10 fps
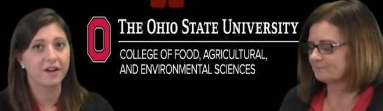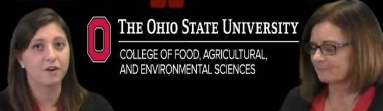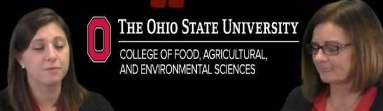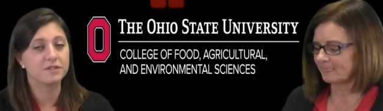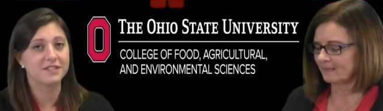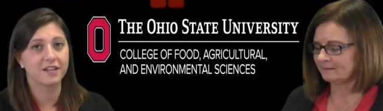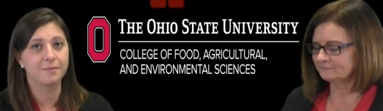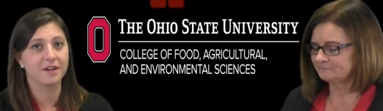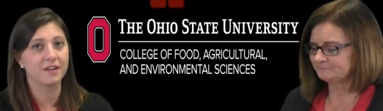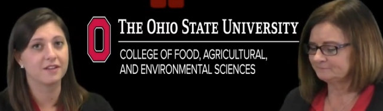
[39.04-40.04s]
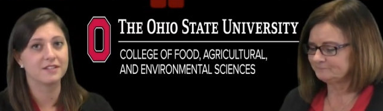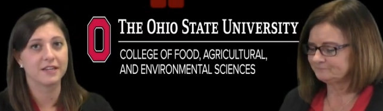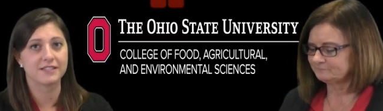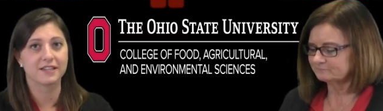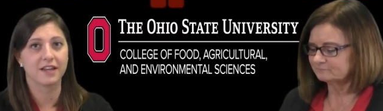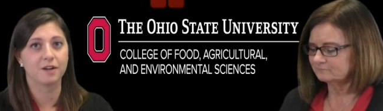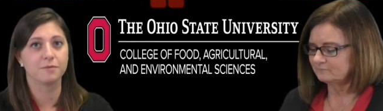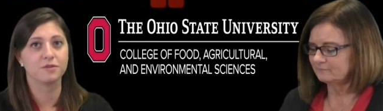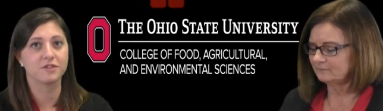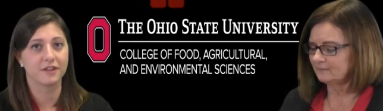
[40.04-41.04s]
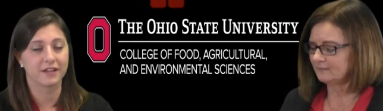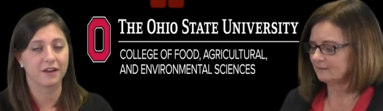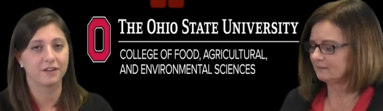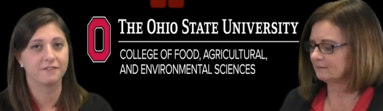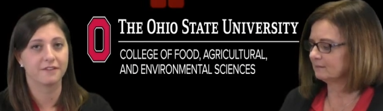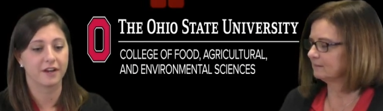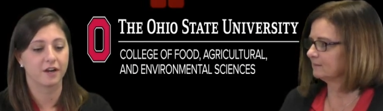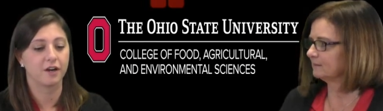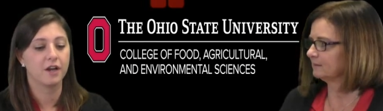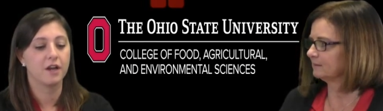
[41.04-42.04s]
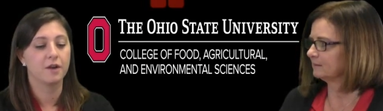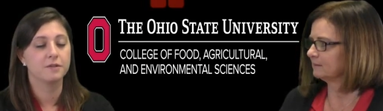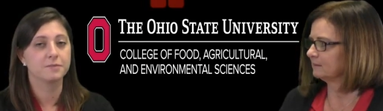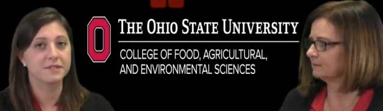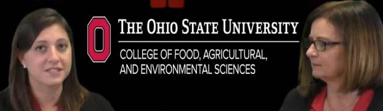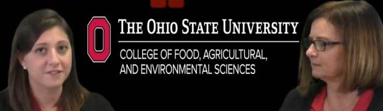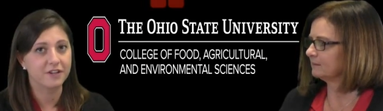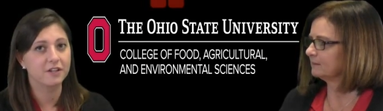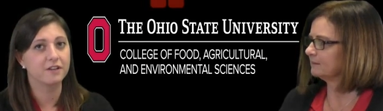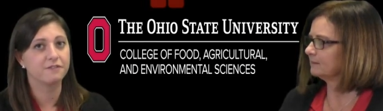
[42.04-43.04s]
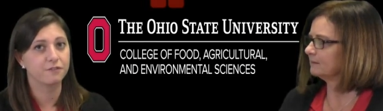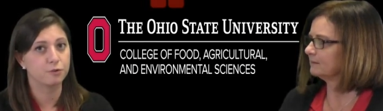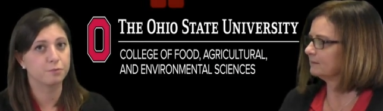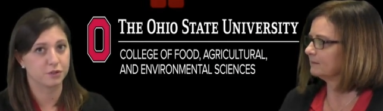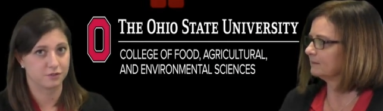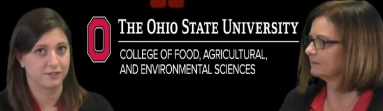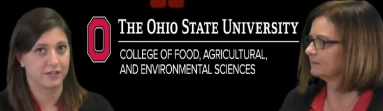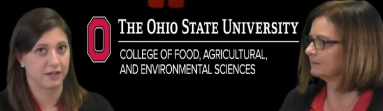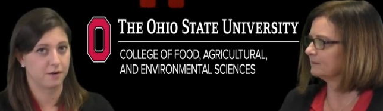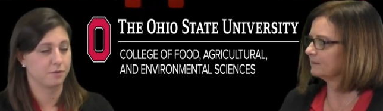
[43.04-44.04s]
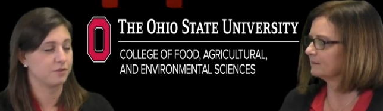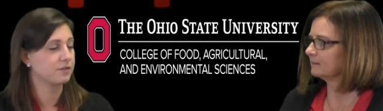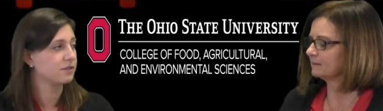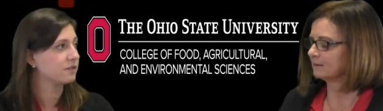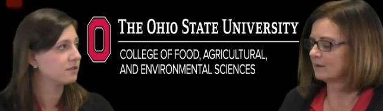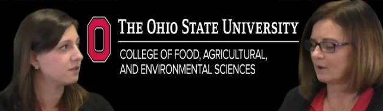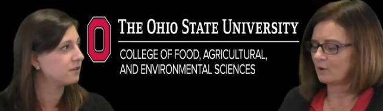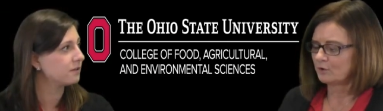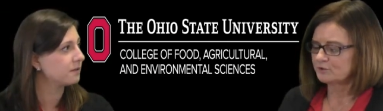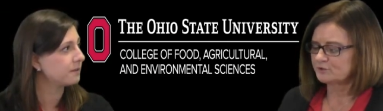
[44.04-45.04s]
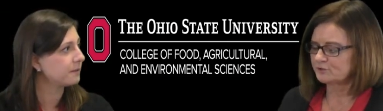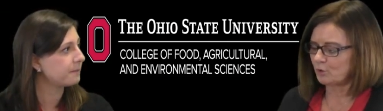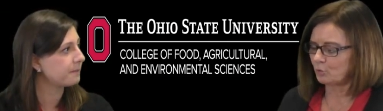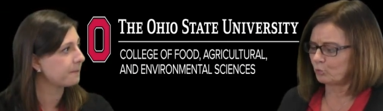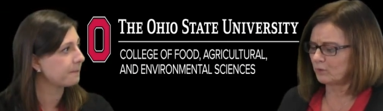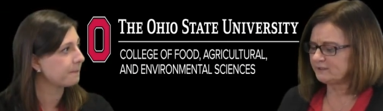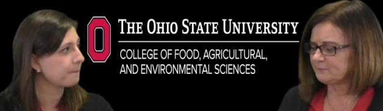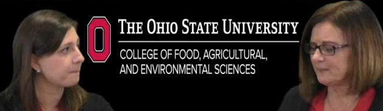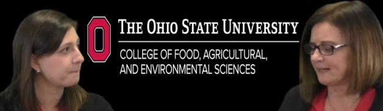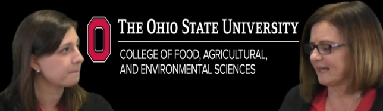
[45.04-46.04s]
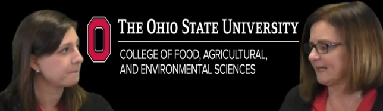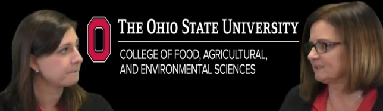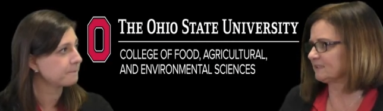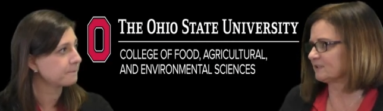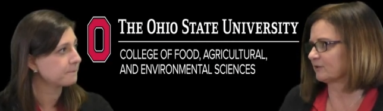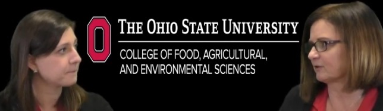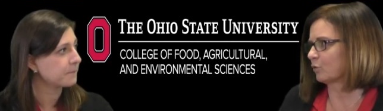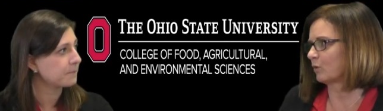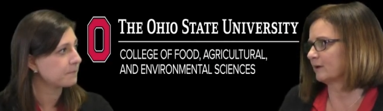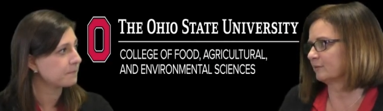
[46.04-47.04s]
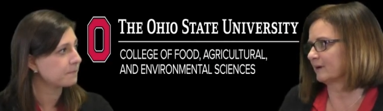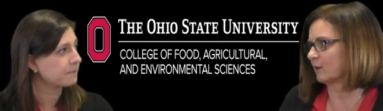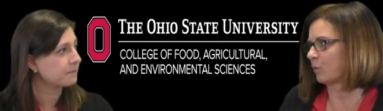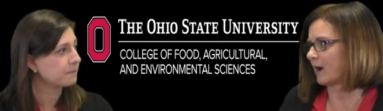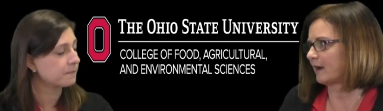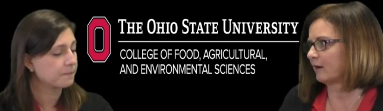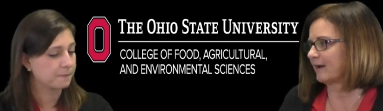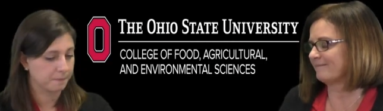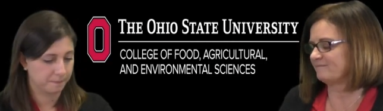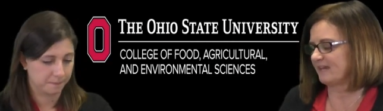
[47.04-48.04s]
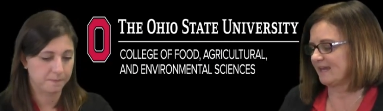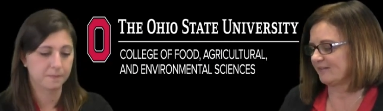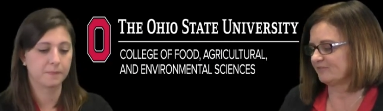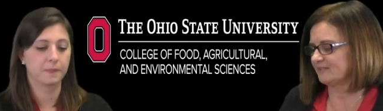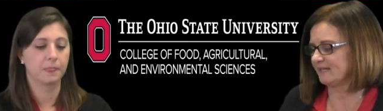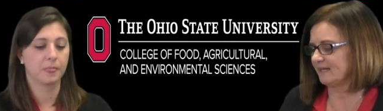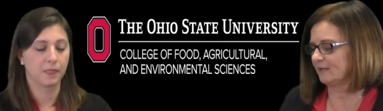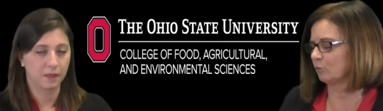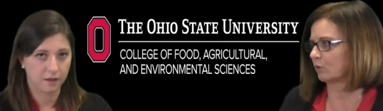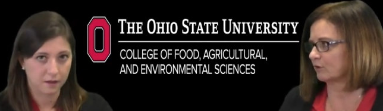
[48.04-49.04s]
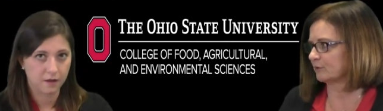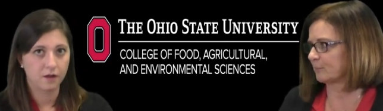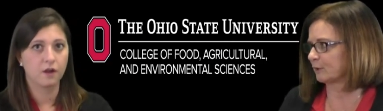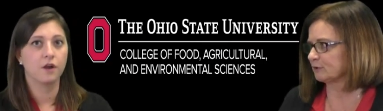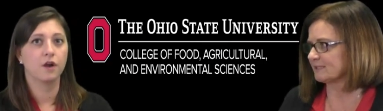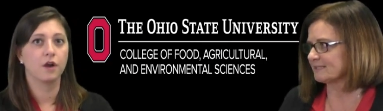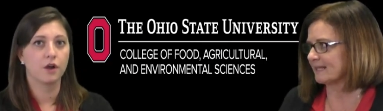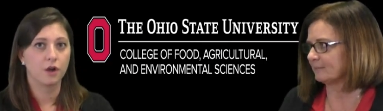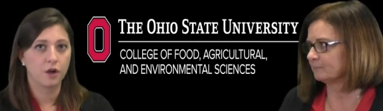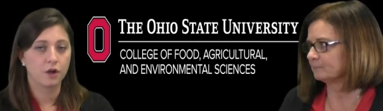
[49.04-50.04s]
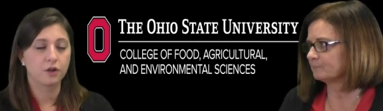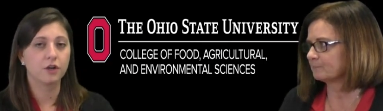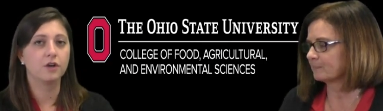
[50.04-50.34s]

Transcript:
Speaker 1: to almost anybody that takes an animal to the county fair, specifically food producing animals.
Speaker 2: So, which medications are going to require a VFD in order to purchase them? Good